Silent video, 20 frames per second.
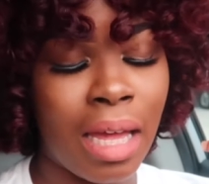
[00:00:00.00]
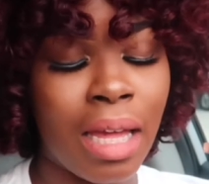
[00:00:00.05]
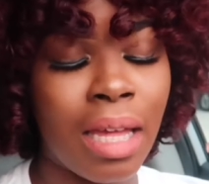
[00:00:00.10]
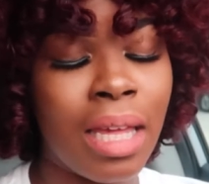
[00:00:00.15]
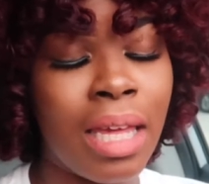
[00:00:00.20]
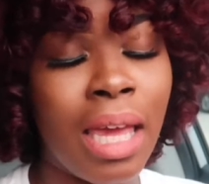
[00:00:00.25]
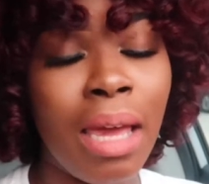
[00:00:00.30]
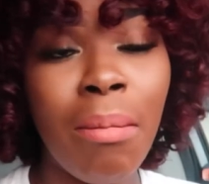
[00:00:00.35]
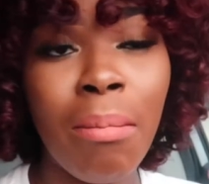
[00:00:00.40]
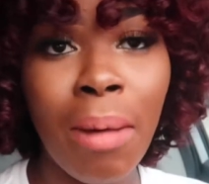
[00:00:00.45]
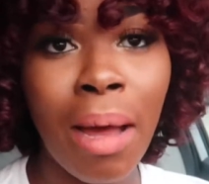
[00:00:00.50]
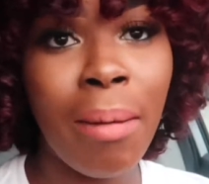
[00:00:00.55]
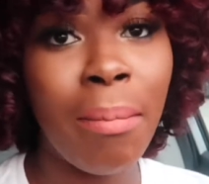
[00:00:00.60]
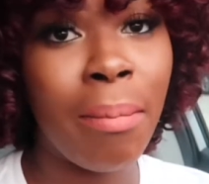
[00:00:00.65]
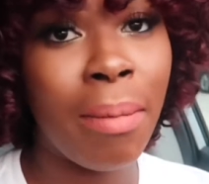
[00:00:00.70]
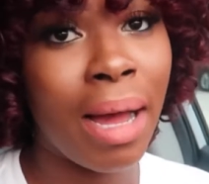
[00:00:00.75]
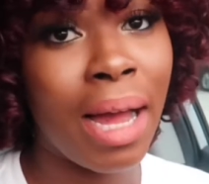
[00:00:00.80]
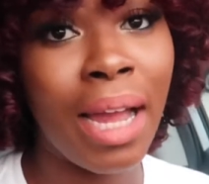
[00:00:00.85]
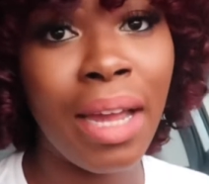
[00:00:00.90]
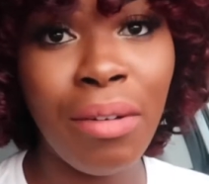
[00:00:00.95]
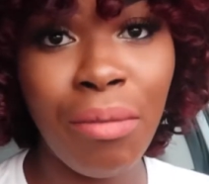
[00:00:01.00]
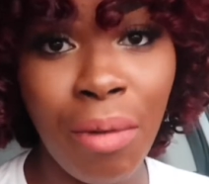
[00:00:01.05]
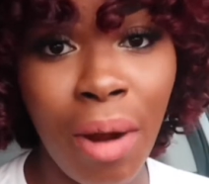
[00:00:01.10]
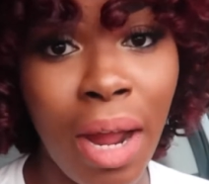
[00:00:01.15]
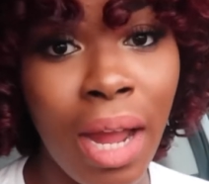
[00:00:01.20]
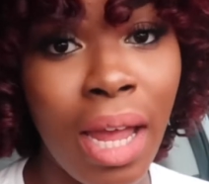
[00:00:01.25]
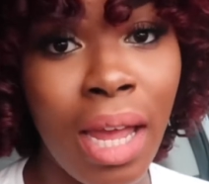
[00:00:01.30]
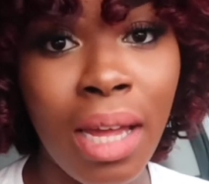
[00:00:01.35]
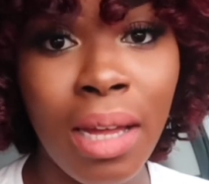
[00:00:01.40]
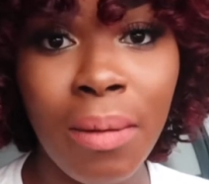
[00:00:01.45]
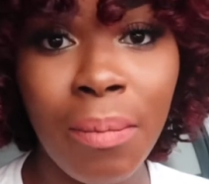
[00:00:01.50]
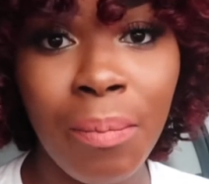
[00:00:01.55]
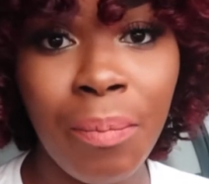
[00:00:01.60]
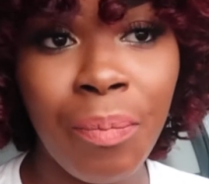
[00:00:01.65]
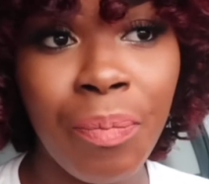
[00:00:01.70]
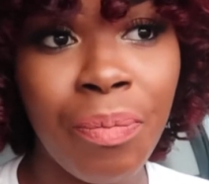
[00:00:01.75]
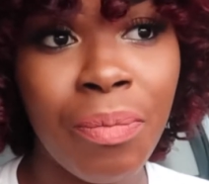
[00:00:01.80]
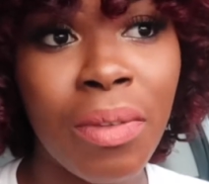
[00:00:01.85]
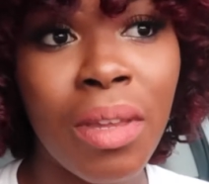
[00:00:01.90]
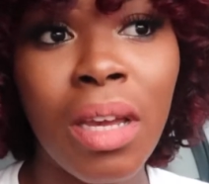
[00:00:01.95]
get my mind right,
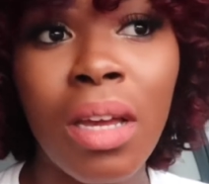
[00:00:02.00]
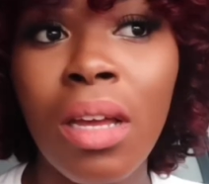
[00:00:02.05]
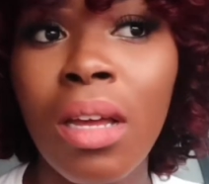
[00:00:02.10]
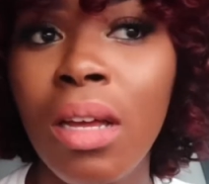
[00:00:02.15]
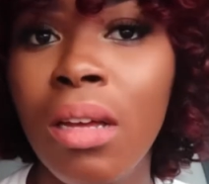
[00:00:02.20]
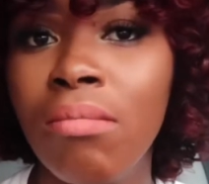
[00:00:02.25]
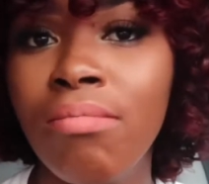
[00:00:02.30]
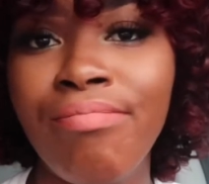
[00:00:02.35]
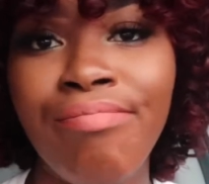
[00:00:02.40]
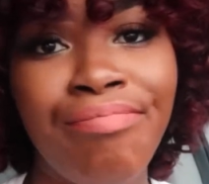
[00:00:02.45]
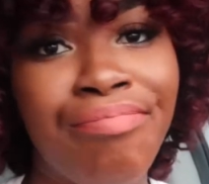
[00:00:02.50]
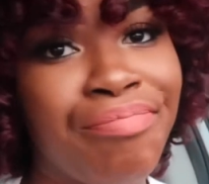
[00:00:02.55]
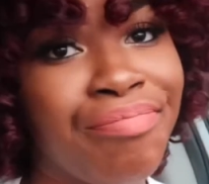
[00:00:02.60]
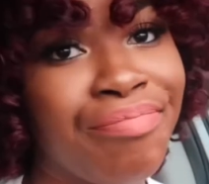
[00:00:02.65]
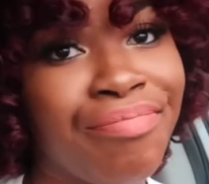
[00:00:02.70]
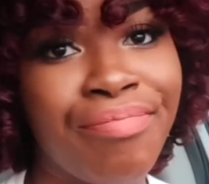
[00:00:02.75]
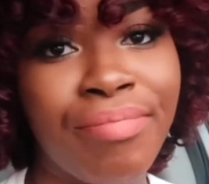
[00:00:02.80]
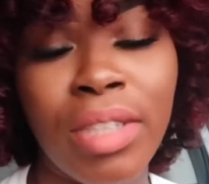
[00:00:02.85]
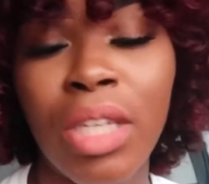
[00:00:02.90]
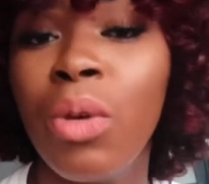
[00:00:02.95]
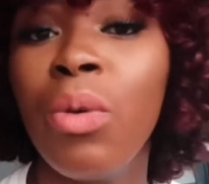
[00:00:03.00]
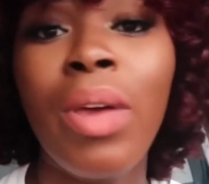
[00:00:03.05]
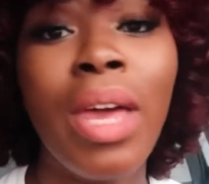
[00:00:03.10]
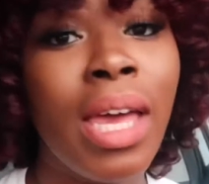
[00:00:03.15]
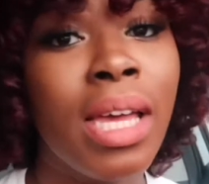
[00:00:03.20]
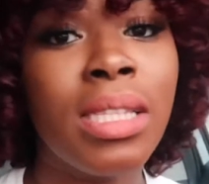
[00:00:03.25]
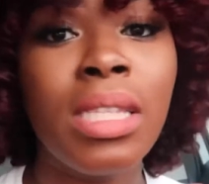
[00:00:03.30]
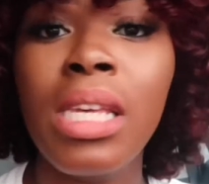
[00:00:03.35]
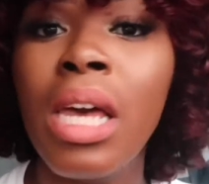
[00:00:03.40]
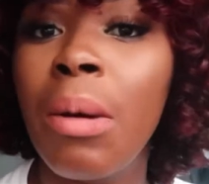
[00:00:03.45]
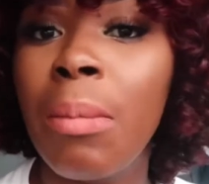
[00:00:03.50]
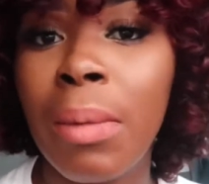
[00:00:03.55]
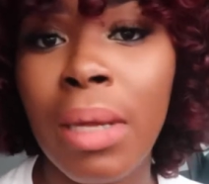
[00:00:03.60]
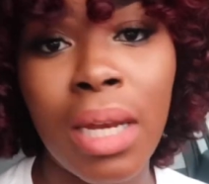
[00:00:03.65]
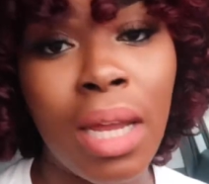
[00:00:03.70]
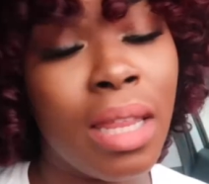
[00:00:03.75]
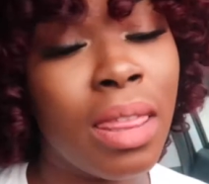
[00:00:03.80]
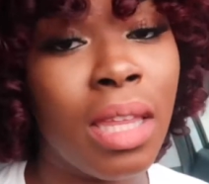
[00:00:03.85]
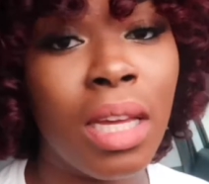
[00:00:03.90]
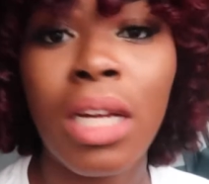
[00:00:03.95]
you can't tell me
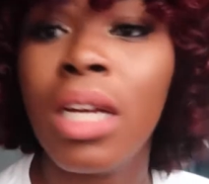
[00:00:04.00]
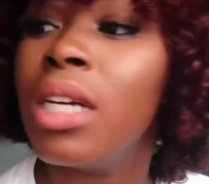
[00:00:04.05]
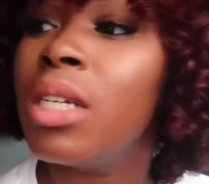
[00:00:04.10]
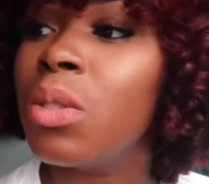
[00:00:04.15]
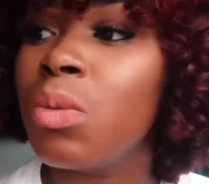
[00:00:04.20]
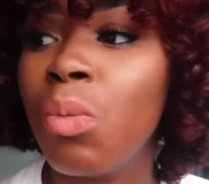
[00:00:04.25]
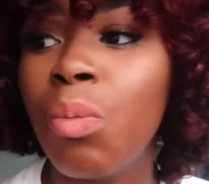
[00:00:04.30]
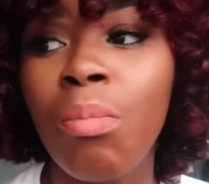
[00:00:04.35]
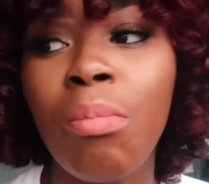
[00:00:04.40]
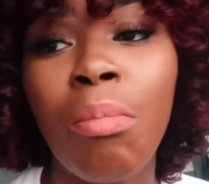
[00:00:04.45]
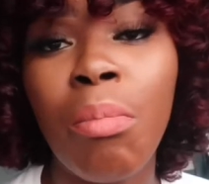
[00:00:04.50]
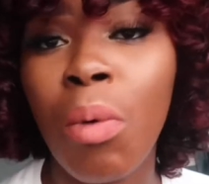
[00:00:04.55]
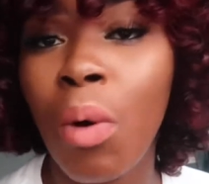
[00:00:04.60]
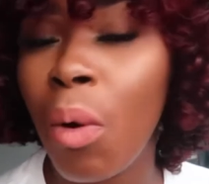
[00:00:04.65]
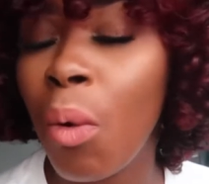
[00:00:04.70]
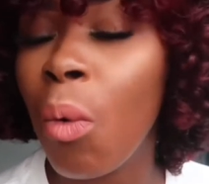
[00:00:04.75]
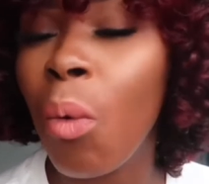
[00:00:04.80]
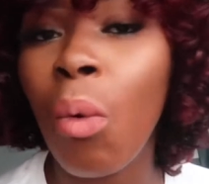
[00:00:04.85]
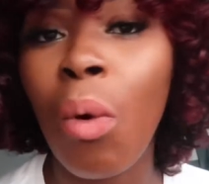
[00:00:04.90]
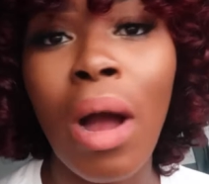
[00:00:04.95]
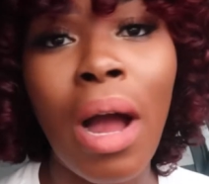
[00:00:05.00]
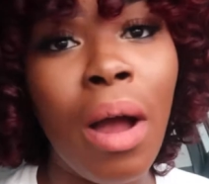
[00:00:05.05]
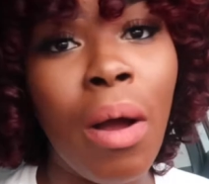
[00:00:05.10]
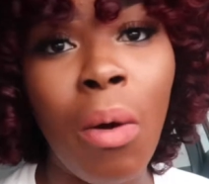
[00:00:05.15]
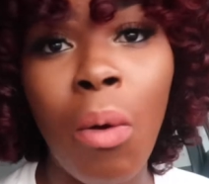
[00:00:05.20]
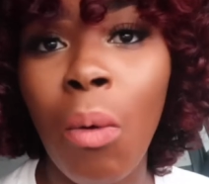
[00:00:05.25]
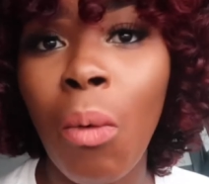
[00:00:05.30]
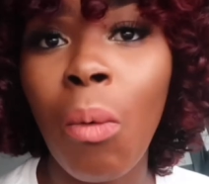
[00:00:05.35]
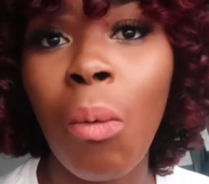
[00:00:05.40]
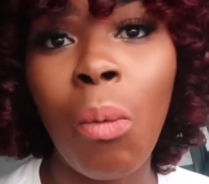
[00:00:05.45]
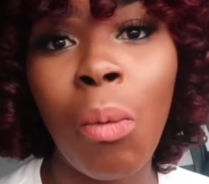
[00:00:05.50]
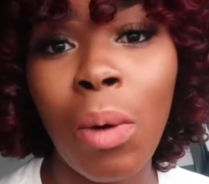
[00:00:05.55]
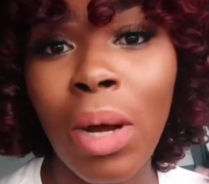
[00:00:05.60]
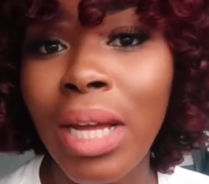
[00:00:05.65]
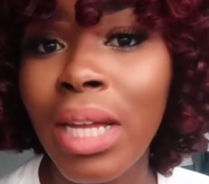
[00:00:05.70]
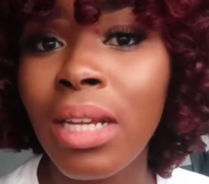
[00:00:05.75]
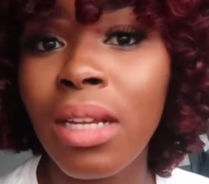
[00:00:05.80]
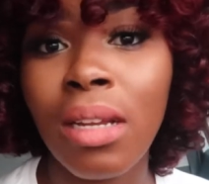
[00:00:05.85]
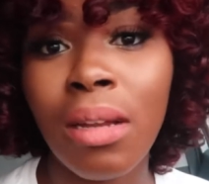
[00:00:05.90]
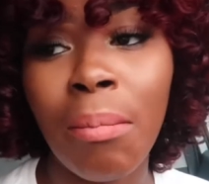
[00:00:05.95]
nothing, because
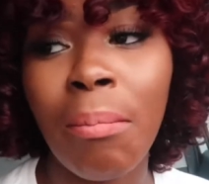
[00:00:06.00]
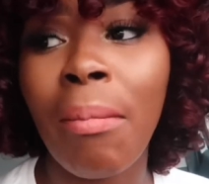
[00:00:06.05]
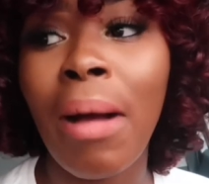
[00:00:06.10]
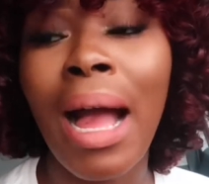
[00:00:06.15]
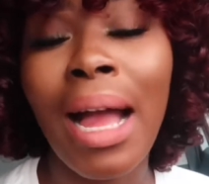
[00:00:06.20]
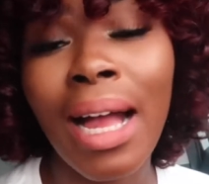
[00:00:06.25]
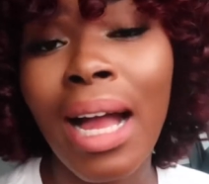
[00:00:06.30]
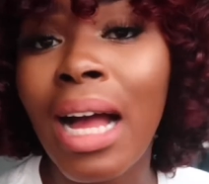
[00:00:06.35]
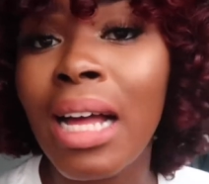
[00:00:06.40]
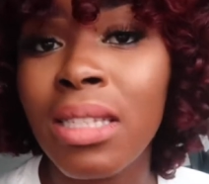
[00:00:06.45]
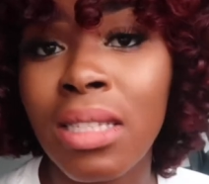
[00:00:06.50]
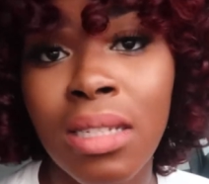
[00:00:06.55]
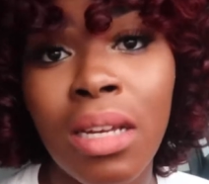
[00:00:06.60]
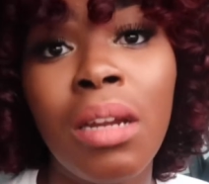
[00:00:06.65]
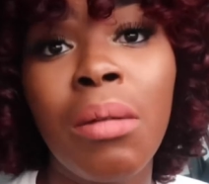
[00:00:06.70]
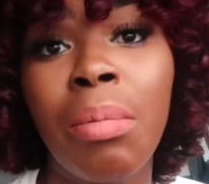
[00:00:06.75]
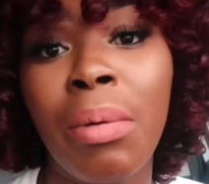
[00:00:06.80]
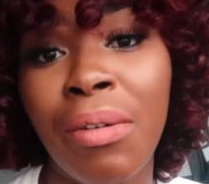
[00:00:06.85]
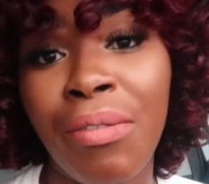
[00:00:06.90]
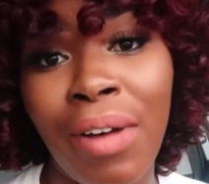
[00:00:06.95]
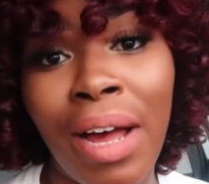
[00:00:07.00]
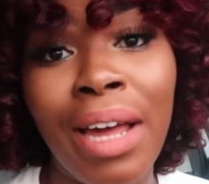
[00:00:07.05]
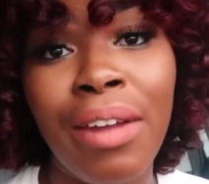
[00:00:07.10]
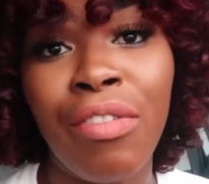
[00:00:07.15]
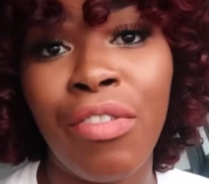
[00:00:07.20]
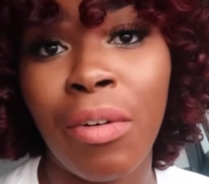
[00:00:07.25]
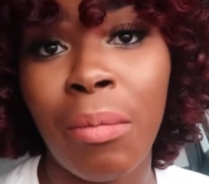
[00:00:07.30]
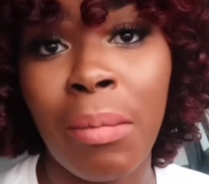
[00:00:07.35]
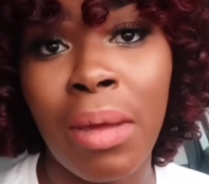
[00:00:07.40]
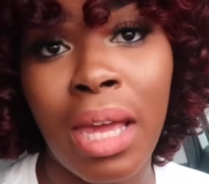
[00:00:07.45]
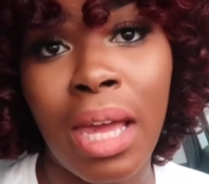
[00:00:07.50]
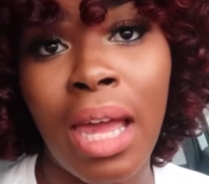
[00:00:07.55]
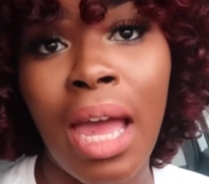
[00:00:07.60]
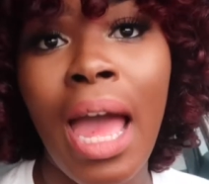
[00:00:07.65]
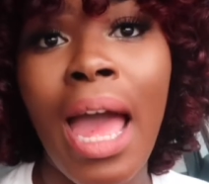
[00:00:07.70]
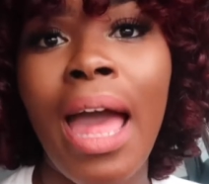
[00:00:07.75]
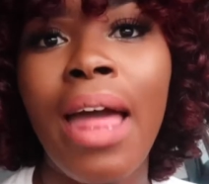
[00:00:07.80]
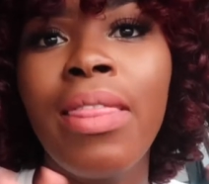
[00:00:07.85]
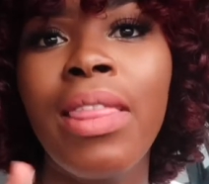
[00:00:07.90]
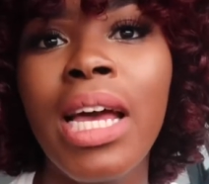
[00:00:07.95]
what my God's gonna provide for me.
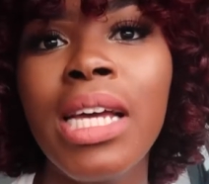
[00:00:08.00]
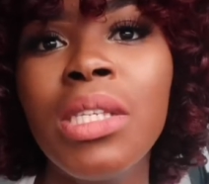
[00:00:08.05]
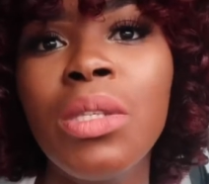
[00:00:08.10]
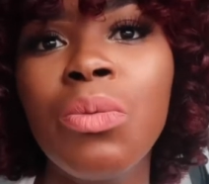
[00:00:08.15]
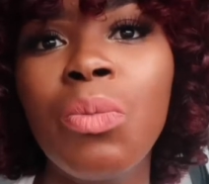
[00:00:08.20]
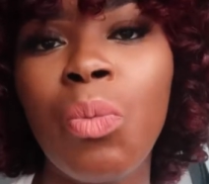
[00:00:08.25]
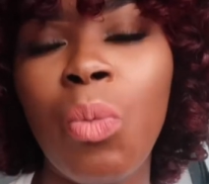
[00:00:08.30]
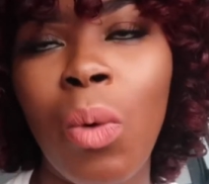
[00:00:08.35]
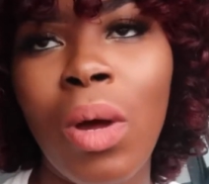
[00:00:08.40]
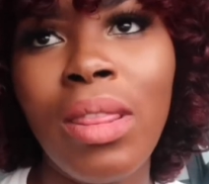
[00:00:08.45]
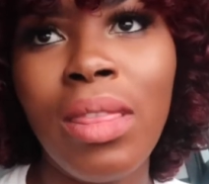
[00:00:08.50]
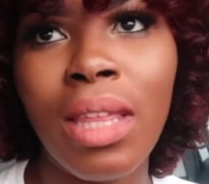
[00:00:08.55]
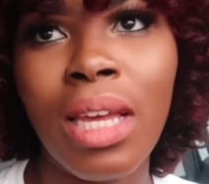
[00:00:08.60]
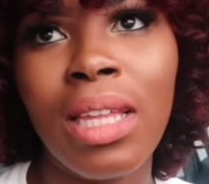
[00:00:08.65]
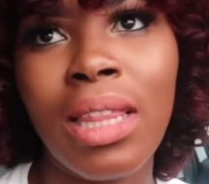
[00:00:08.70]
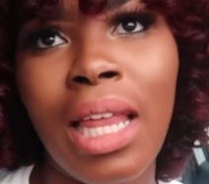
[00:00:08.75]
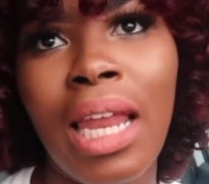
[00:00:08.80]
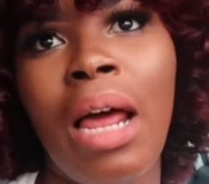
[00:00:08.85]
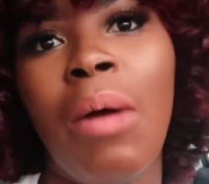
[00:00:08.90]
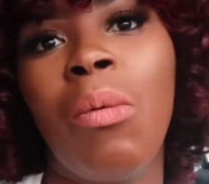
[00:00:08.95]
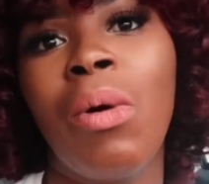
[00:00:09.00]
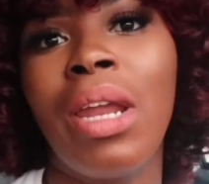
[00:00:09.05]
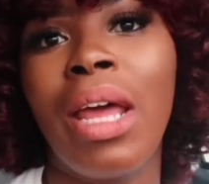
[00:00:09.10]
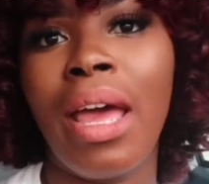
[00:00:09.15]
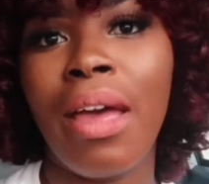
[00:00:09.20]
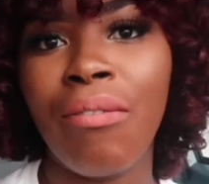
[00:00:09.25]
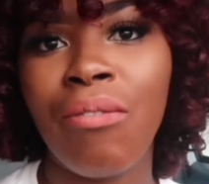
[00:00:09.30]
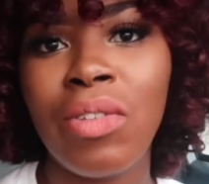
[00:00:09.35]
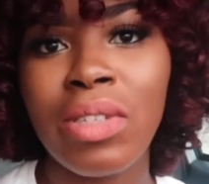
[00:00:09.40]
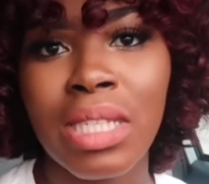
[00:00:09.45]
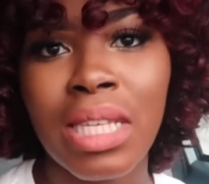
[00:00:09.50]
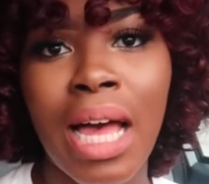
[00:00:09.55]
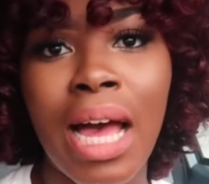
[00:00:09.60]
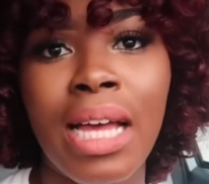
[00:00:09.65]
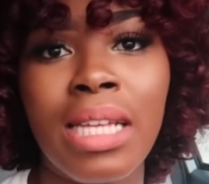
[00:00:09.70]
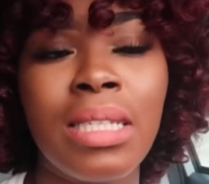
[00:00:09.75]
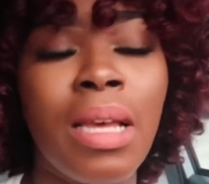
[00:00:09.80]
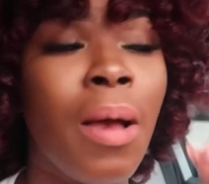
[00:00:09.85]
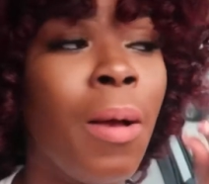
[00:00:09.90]
And that's one thing that I want to emphasize.